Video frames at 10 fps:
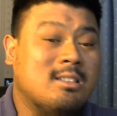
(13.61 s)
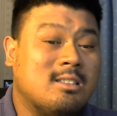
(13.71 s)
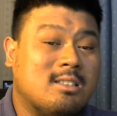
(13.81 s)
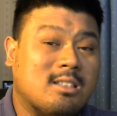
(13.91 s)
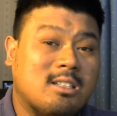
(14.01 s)

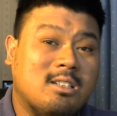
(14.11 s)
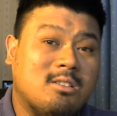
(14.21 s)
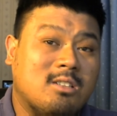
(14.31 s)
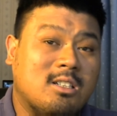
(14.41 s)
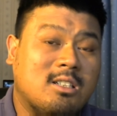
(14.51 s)
Check it
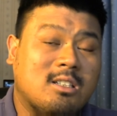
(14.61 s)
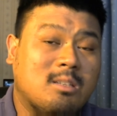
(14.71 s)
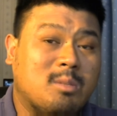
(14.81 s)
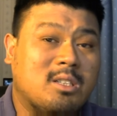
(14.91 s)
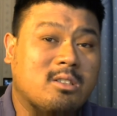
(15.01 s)
out and let
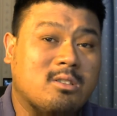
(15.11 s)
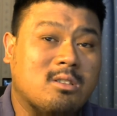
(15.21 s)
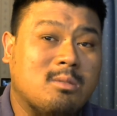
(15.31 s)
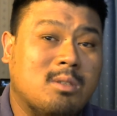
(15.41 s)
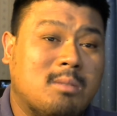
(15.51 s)
me tell you a
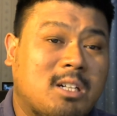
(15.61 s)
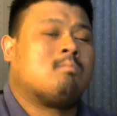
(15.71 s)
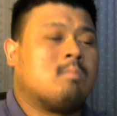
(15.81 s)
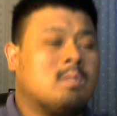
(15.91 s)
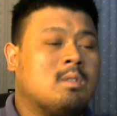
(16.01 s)
little bit about it.